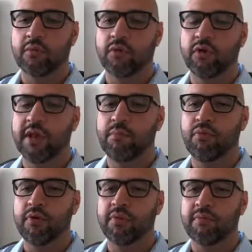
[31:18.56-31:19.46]
So really
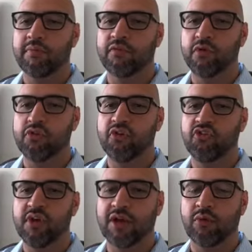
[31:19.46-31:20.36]
important before
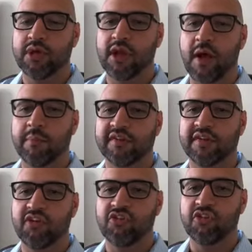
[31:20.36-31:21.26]
you issue equity
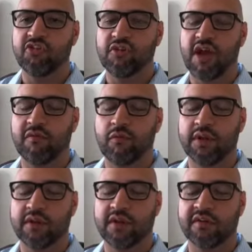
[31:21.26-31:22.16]
compensation that you
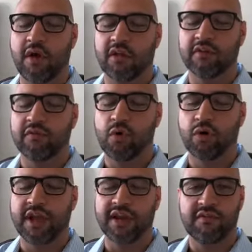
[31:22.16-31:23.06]
have what is called the
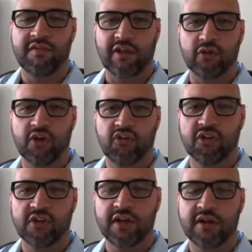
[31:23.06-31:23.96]
409A
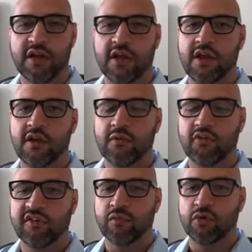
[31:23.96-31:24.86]
valuation done,
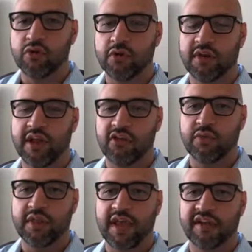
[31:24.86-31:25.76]
which is where you
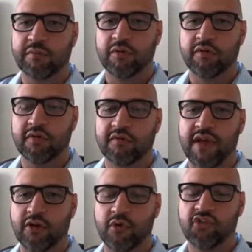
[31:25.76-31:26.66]
engage with an expert
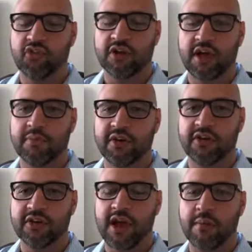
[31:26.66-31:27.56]
valuation
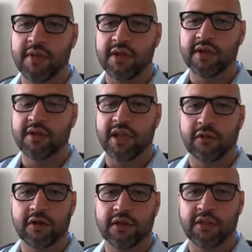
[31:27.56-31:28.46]
company to come in,
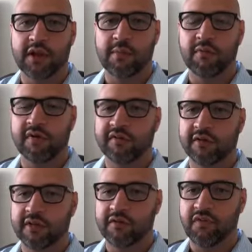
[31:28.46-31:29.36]
take a look at the
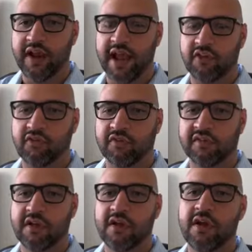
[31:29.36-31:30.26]
numbers, look at the
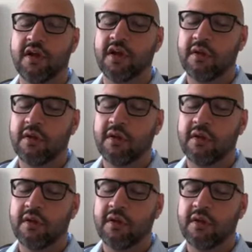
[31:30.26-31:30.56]
financials,